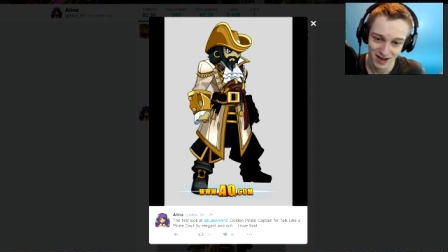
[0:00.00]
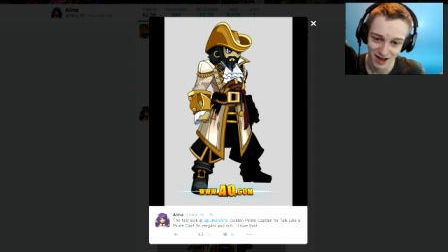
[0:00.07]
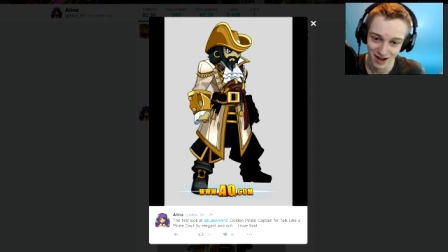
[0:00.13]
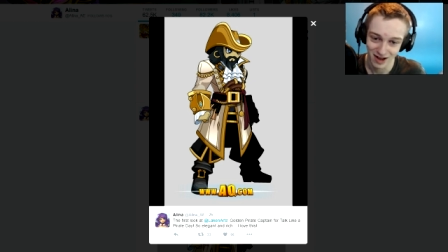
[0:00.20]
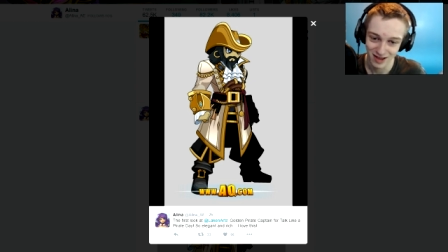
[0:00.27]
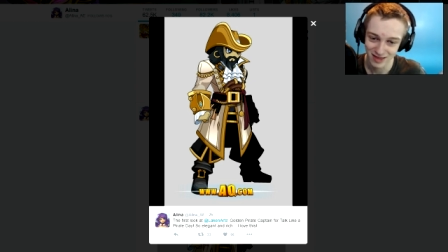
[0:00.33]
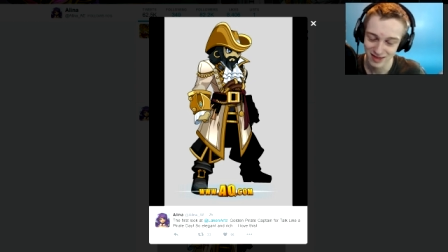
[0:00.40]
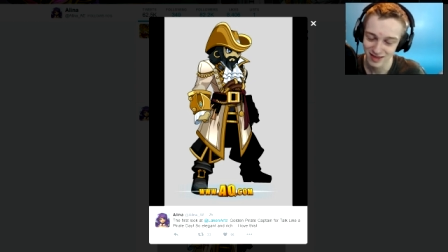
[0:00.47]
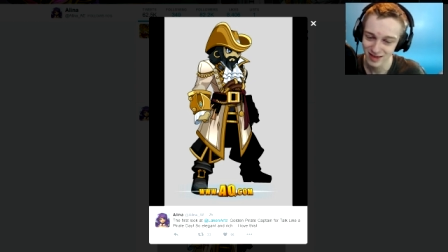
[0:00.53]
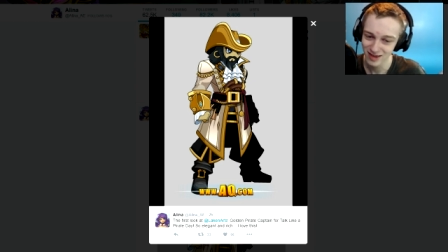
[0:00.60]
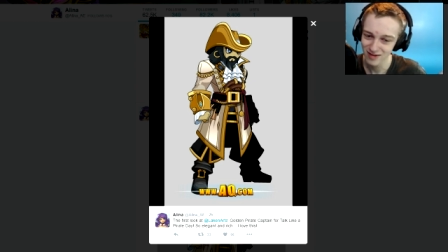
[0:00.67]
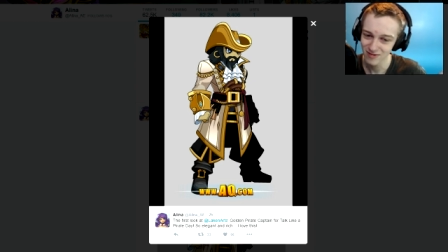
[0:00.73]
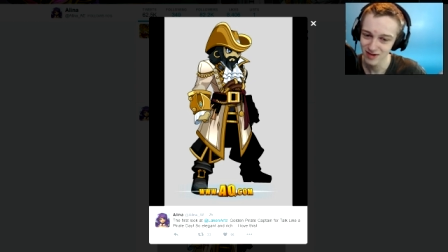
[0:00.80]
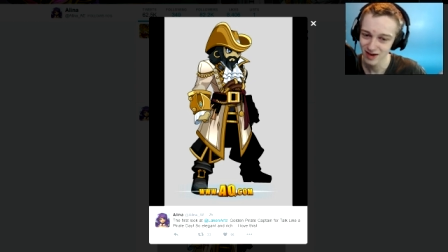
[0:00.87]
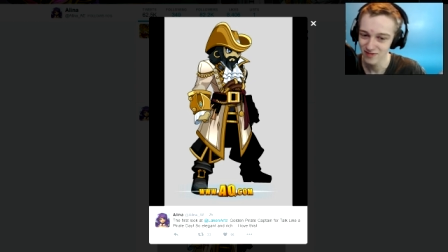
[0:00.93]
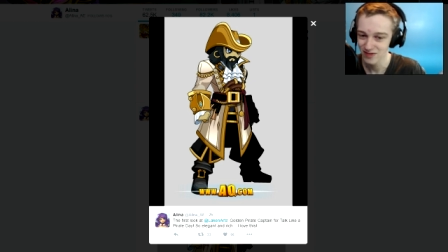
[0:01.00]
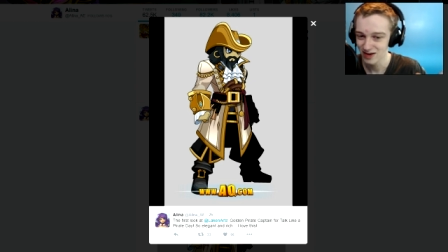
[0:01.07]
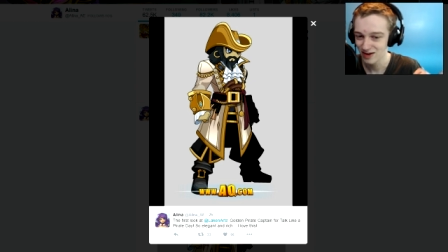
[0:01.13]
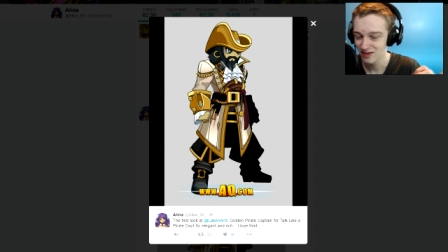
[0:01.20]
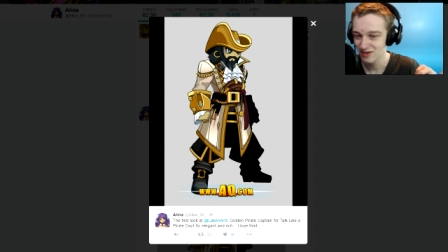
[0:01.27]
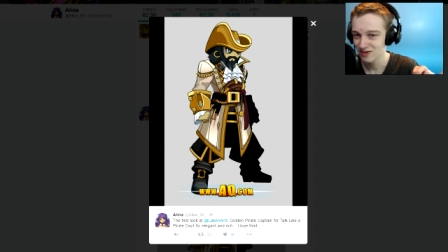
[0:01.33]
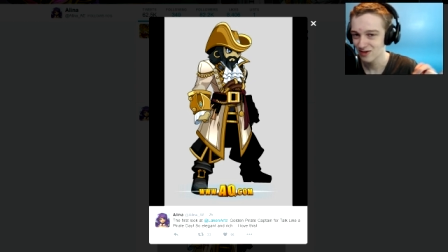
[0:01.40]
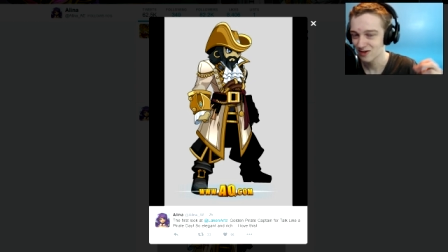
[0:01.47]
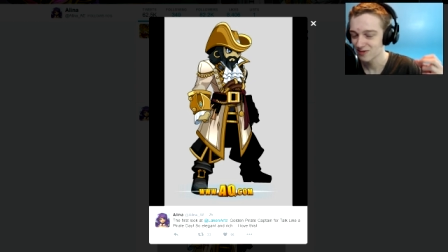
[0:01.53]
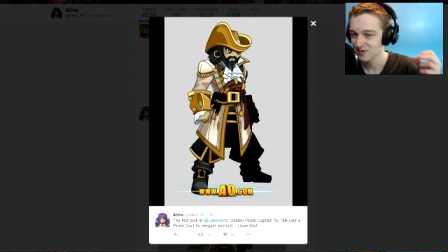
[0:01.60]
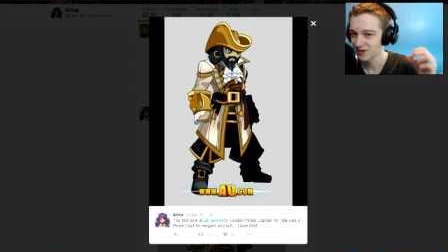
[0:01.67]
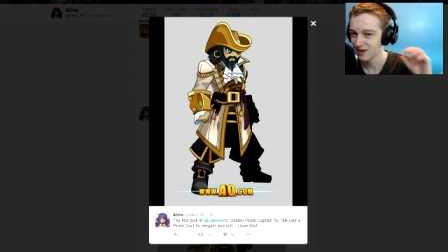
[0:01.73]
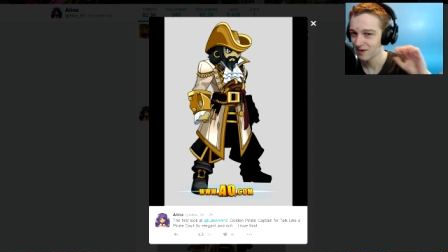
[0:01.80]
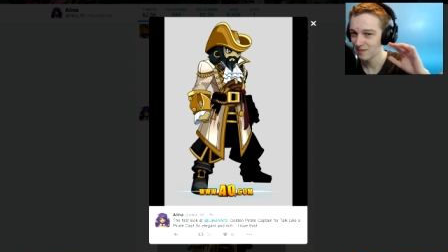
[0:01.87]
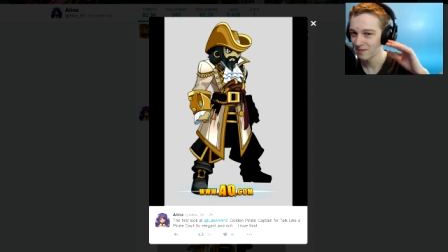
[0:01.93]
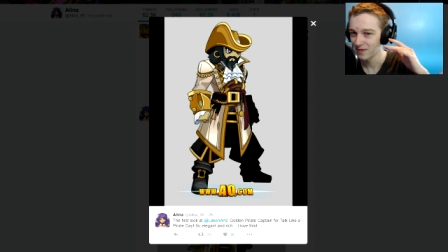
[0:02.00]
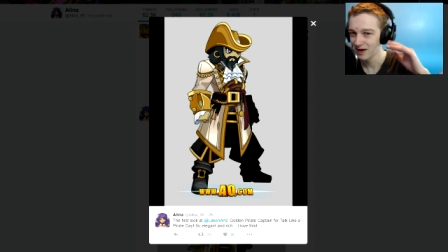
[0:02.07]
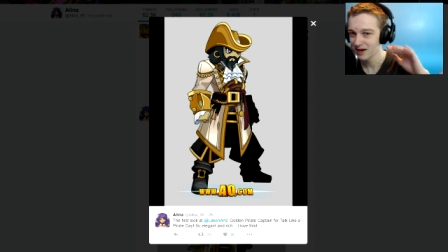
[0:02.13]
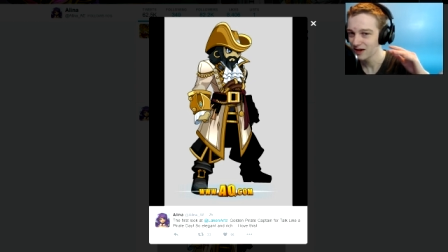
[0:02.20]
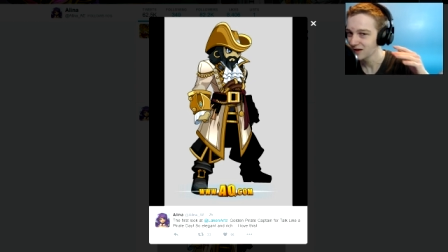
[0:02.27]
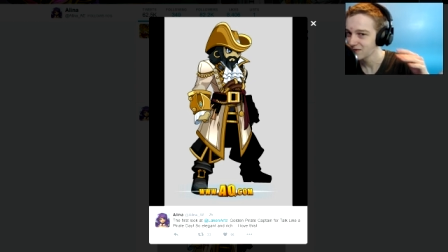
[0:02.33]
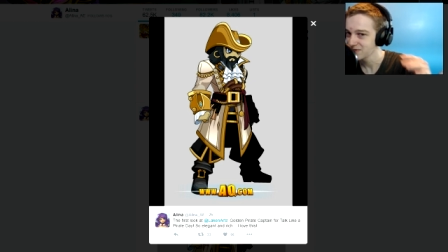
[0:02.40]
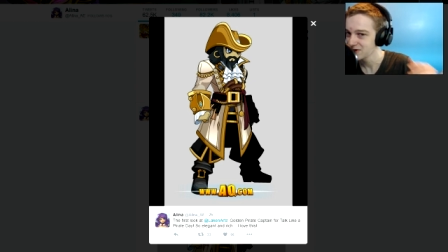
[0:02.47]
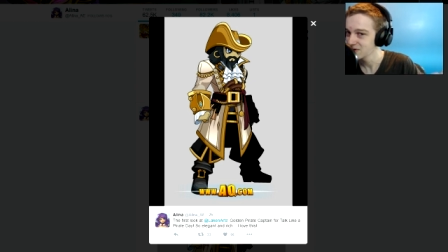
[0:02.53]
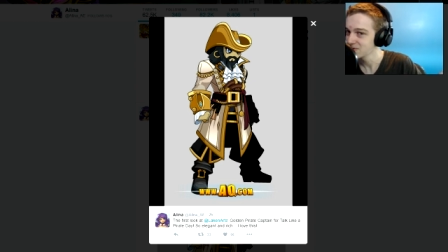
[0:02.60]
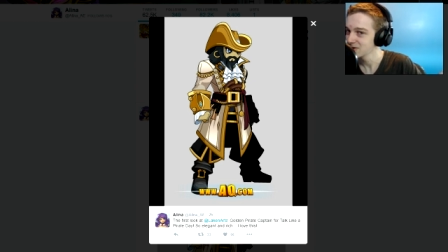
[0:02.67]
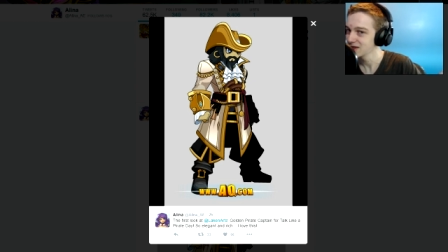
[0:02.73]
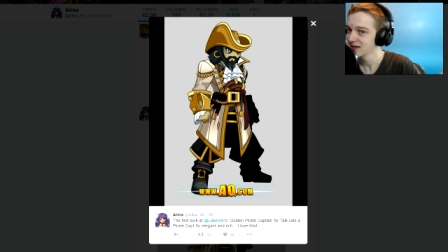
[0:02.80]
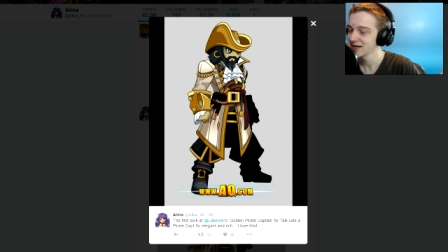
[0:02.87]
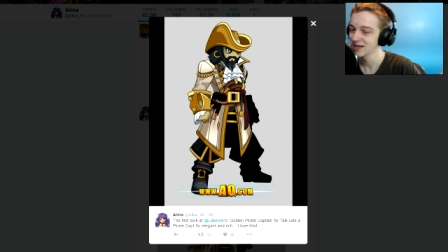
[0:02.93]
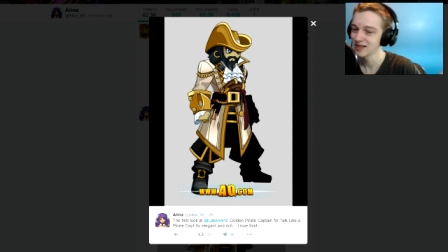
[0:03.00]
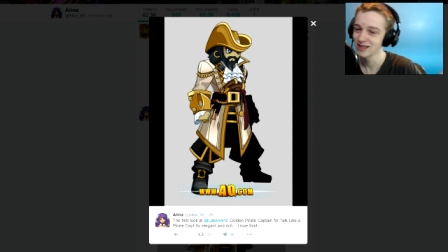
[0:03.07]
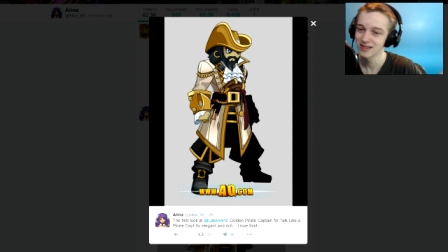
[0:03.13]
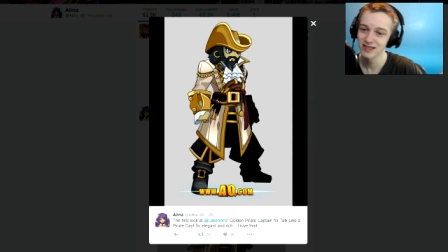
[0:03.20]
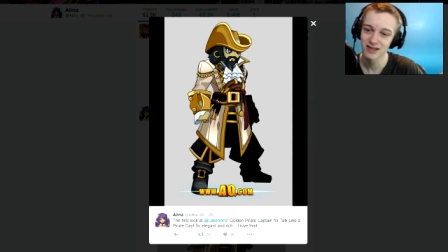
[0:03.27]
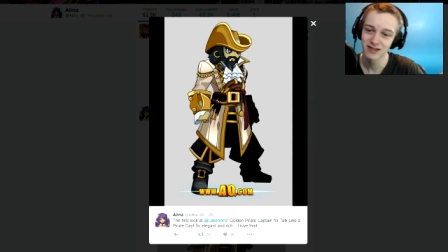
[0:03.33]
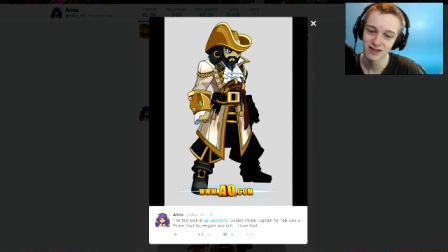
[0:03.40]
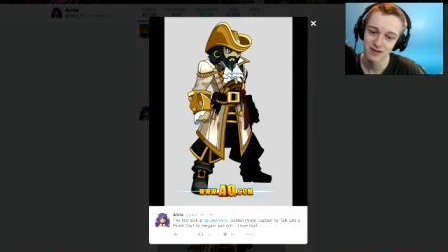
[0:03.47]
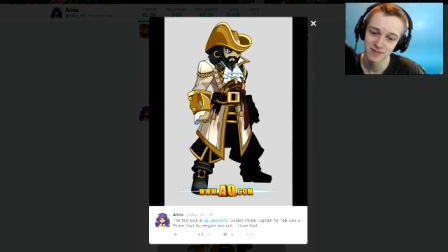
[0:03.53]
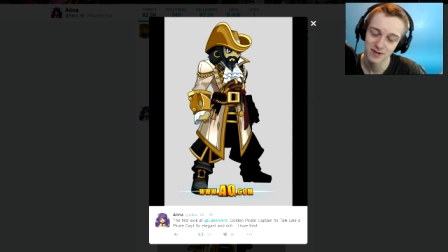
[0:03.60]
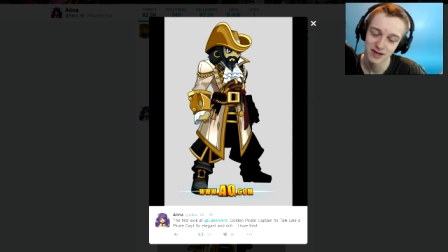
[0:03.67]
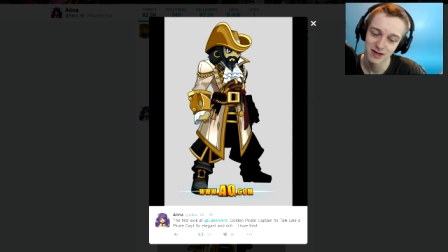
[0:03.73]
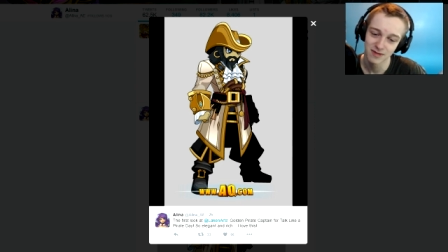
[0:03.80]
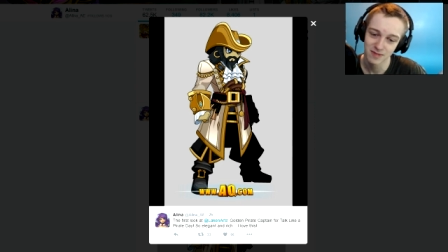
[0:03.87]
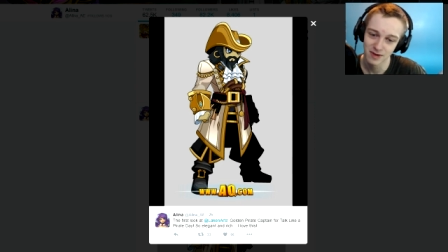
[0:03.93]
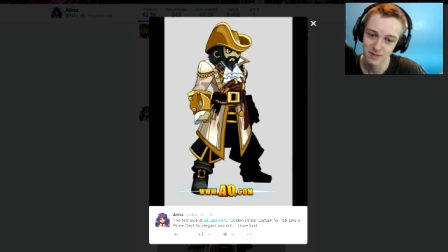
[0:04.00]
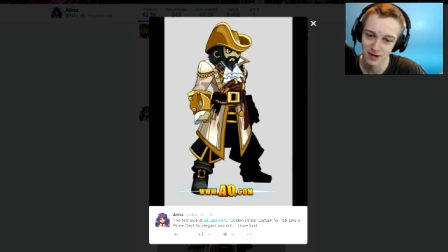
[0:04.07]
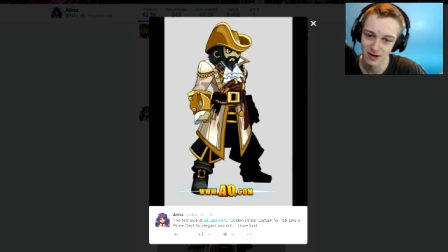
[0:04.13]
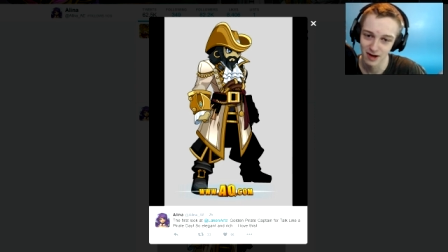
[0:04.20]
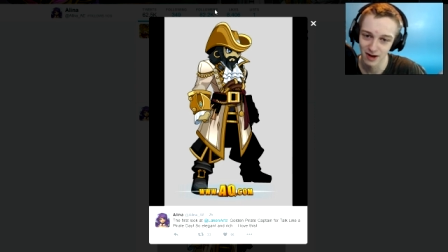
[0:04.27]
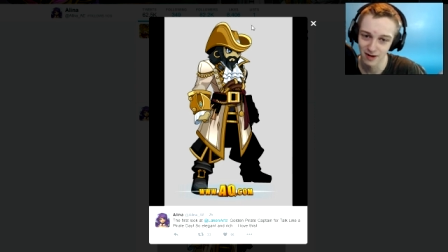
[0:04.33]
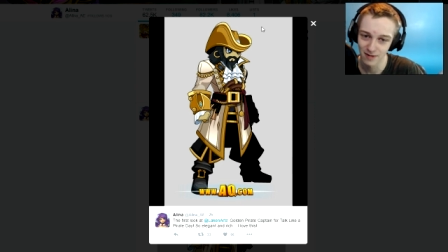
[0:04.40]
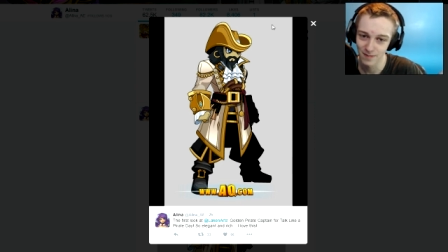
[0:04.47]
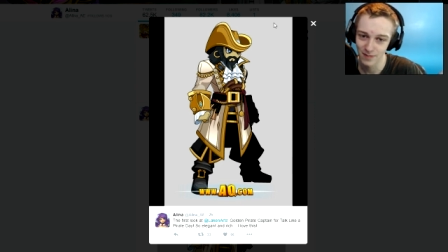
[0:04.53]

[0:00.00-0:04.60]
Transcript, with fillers: I think we have another armor that might be related to TLAPD, maybe not,